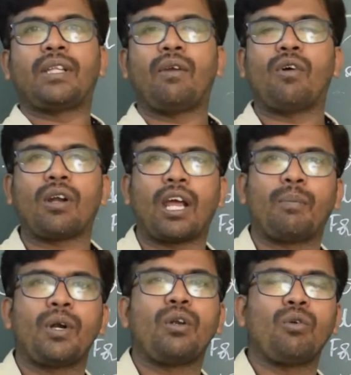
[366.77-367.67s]
what
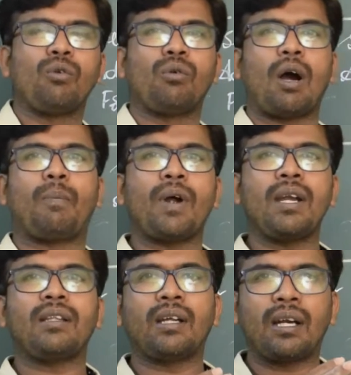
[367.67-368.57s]
happened, to
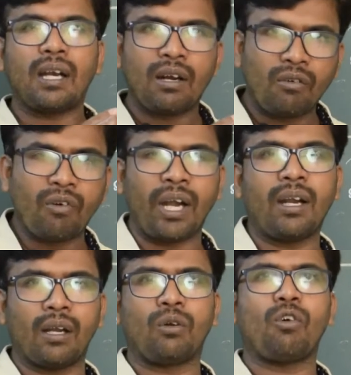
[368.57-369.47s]
appoint the trade,
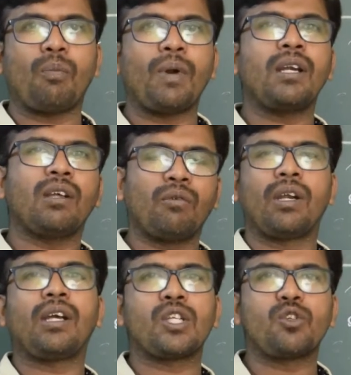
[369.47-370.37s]
to appoint the
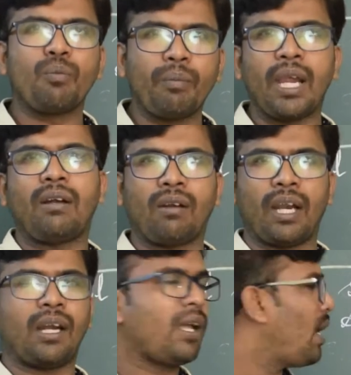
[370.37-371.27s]
workers to make
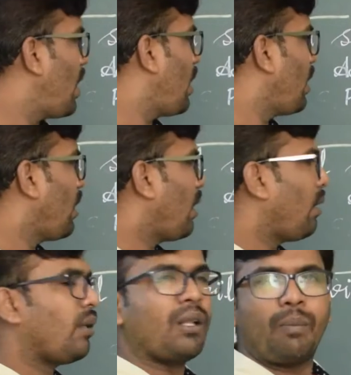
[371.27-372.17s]
trade,
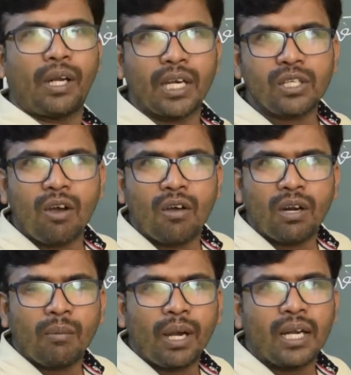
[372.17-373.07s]
the British
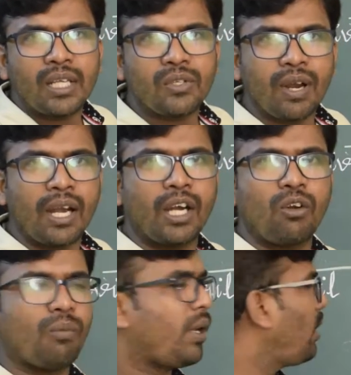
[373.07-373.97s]
government started to
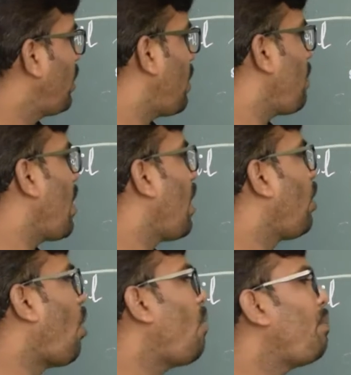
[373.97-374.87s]
make the
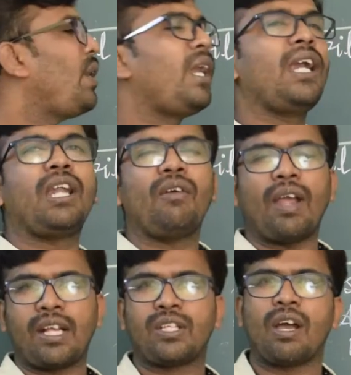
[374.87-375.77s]
competitive
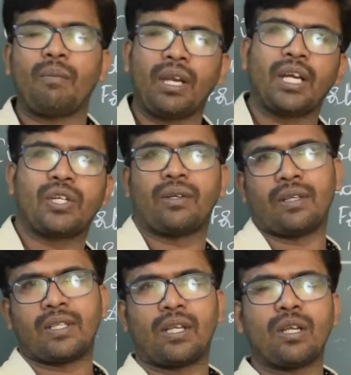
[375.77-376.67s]

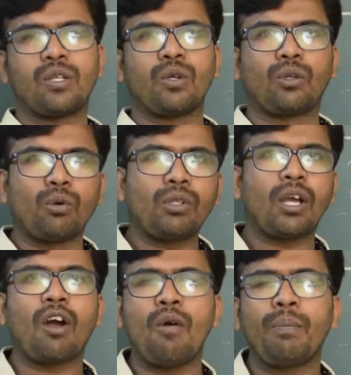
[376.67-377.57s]
examinations. So through the
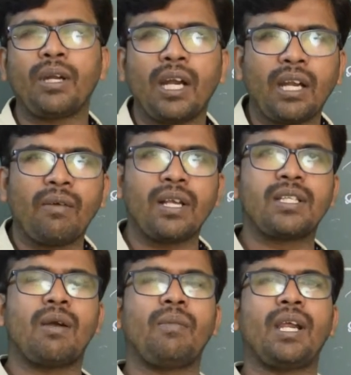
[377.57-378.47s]
competitive
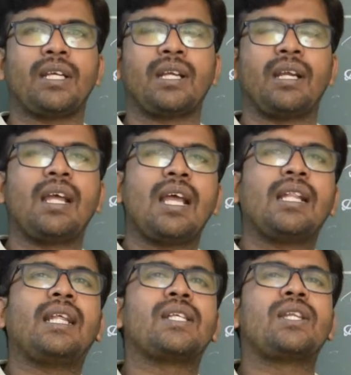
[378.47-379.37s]
examination,
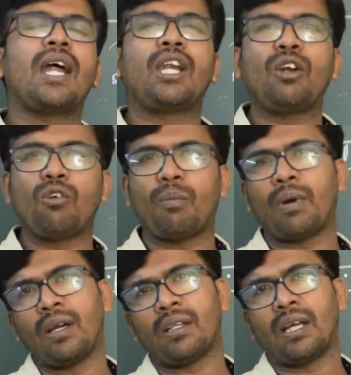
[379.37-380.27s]
they started to
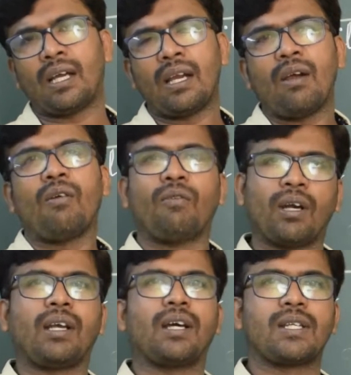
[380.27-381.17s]
appoint the
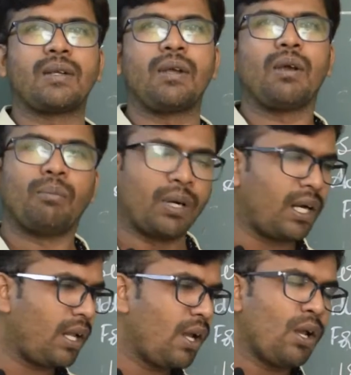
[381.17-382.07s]
workers.
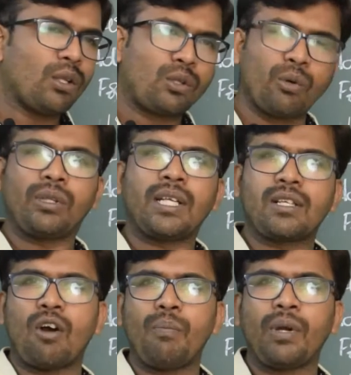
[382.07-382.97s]
But through these
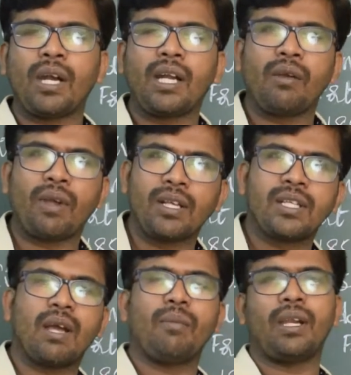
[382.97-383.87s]
competitive
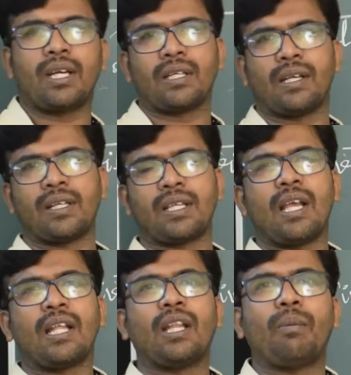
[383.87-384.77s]
examinations,
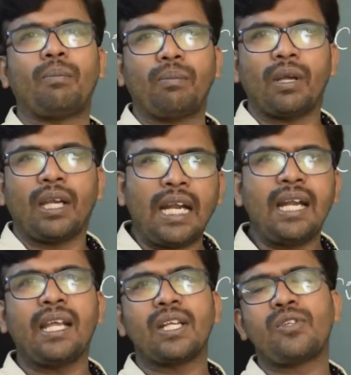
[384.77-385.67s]
the
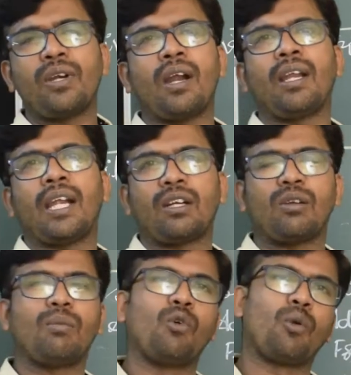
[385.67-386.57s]
Indians did not get
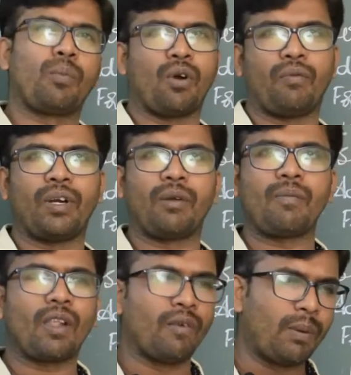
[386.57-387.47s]
more profit.
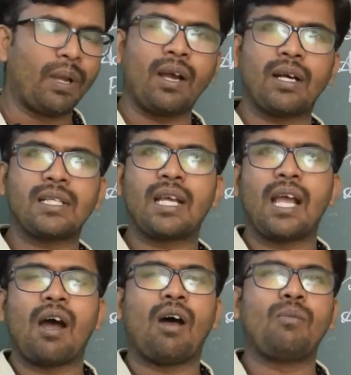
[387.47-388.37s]
Why? Because
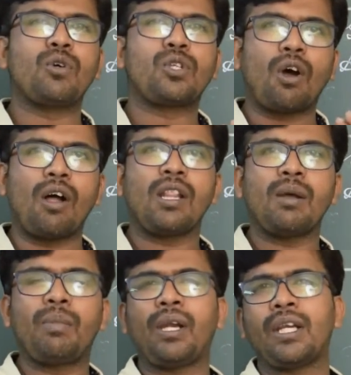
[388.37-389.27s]
almost all the
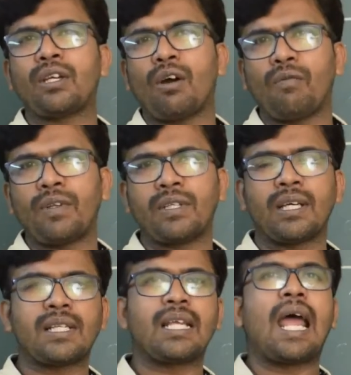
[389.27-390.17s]
British
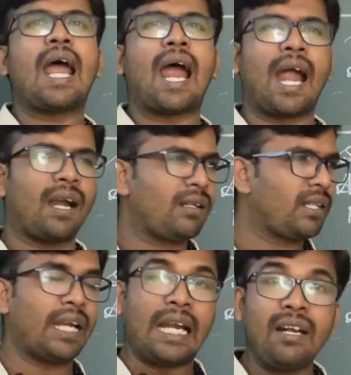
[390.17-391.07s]
officers had
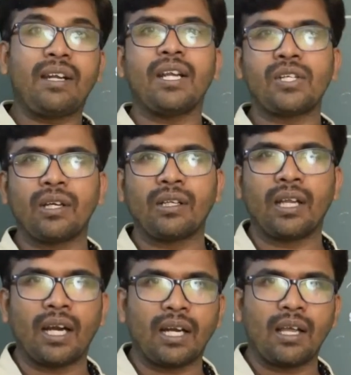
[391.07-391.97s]
the intention
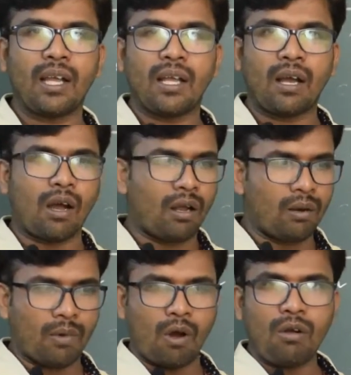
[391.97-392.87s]
that
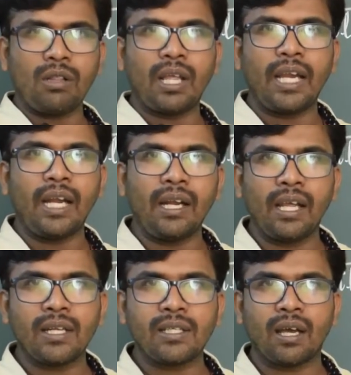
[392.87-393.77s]
all the
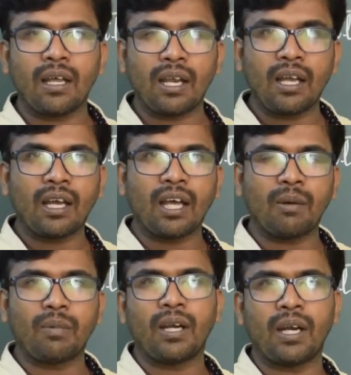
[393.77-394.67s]
Indians are
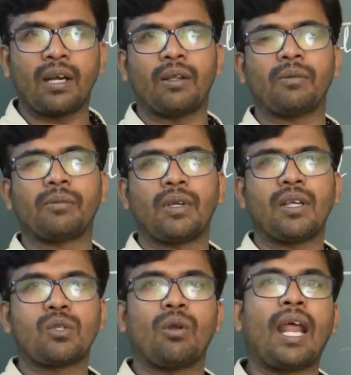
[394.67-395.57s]
corrupted.
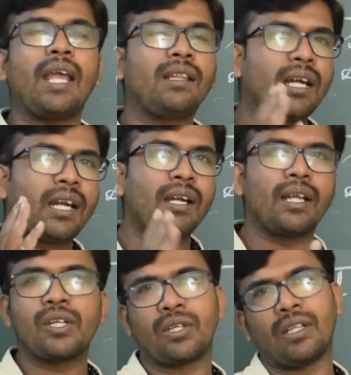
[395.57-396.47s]
So like that
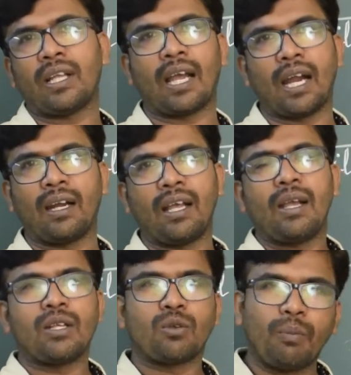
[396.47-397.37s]
intention they had.
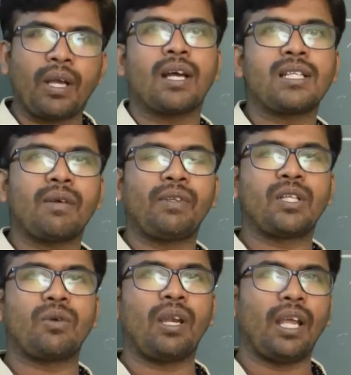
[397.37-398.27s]
So because of this
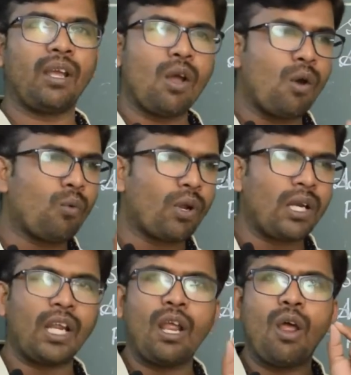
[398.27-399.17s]

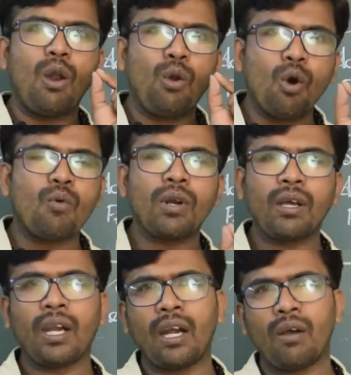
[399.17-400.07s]
only lower
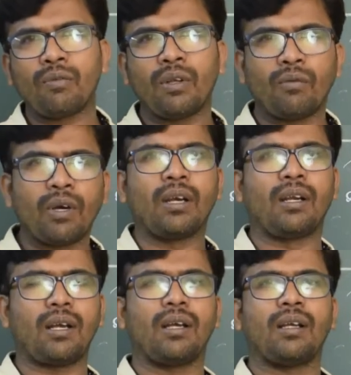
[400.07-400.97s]
grade of the
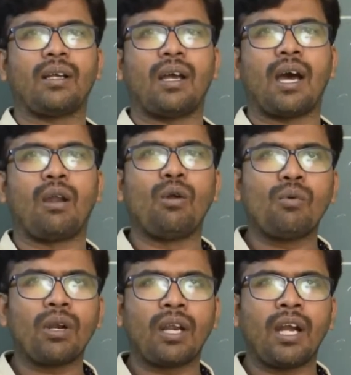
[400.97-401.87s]
work or
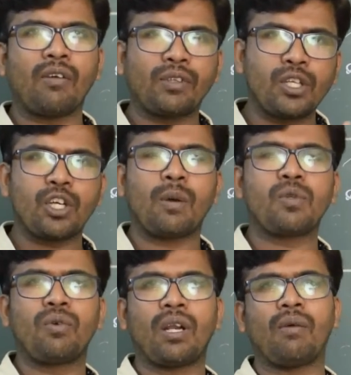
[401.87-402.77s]
lower grade of the jobs
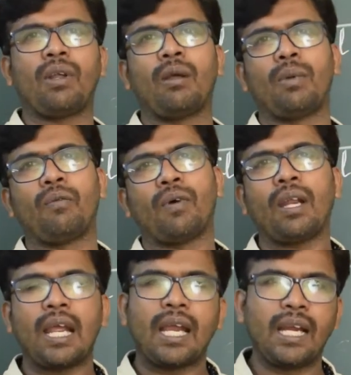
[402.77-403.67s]
were available
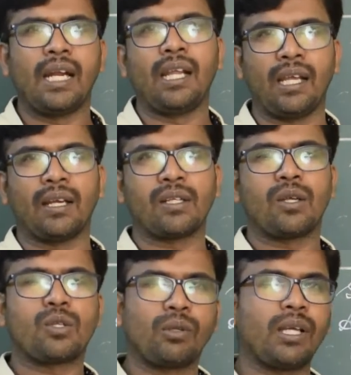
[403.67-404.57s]
for Indians.
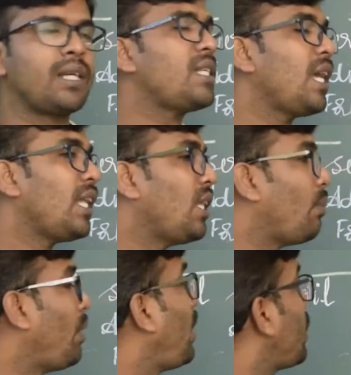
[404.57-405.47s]
So thus the British